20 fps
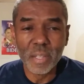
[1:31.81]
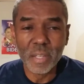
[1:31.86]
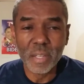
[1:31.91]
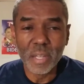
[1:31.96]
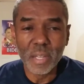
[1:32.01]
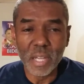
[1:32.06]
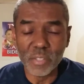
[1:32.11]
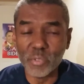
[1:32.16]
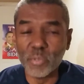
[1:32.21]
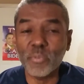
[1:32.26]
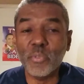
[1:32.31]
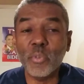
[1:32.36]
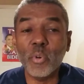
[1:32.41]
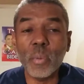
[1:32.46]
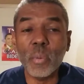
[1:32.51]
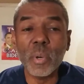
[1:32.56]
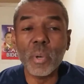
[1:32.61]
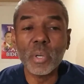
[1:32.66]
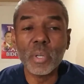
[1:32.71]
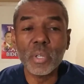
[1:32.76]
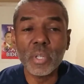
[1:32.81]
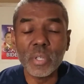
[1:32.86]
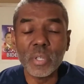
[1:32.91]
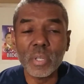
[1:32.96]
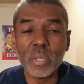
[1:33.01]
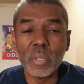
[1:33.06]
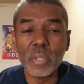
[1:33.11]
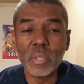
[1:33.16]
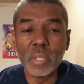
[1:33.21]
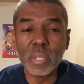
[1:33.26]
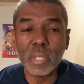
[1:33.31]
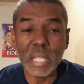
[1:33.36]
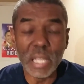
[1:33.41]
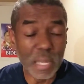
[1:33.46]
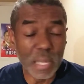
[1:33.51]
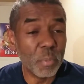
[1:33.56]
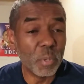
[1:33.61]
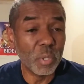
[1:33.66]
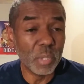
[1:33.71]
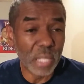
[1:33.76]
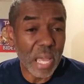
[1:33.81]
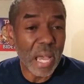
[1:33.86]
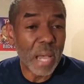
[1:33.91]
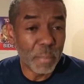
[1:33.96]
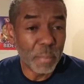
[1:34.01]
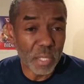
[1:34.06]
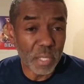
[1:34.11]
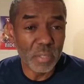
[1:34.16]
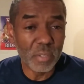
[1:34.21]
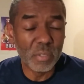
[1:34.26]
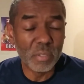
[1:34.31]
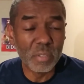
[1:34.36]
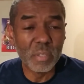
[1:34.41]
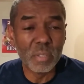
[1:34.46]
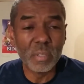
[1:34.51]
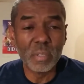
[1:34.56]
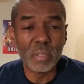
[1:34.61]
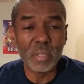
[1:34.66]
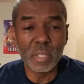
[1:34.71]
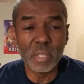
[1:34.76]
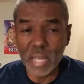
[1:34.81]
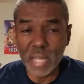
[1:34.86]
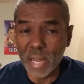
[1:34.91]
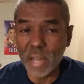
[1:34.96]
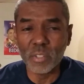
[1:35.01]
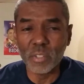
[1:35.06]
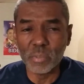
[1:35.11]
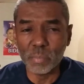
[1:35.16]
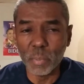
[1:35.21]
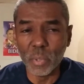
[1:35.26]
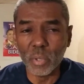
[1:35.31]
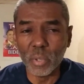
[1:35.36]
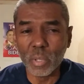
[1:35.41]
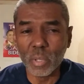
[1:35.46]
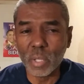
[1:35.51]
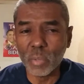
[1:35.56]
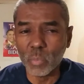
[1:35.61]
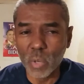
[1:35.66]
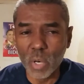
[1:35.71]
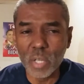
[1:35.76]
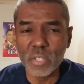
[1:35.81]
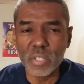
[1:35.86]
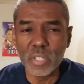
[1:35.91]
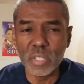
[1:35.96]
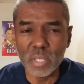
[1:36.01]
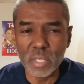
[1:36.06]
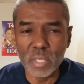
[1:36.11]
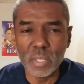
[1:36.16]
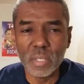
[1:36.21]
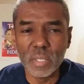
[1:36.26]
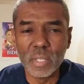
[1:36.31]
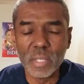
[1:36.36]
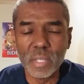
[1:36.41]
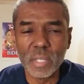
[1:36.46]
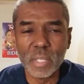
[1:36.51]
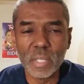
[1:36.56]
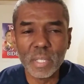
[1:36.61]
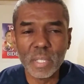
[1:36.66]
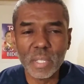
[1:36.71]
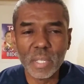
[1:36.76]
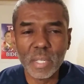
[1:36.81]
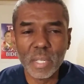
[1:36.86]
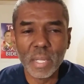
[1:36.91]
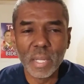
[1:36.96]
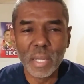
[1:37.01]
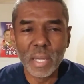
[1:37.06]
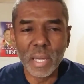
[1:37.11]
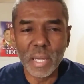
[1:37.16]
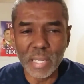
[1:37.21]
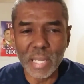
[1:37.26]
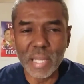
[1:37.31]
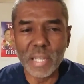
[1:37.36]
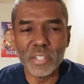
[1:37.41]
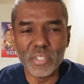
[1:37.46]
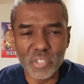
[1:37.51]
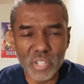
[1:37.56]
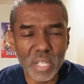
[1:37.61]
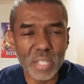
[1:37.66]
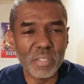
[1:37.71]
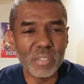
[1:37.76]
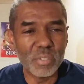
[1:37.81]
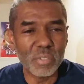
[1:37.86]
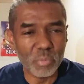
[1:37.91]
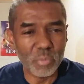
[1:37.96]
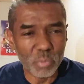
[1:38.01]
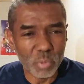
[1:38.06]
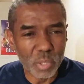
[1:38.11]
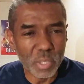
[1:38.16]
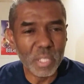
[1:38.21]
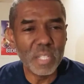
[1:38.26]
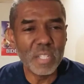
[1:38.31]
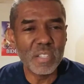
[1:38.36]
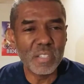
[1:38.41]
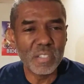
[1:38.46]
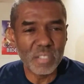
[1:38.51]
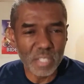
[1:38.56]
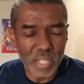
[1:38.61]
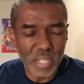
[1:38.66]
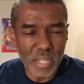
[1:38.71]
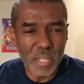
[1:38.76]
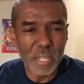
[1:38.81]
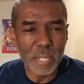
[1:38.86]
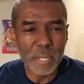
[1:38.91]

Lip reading: As a former labor lobbyist in Harrisburg and Washington, I got a chance to really see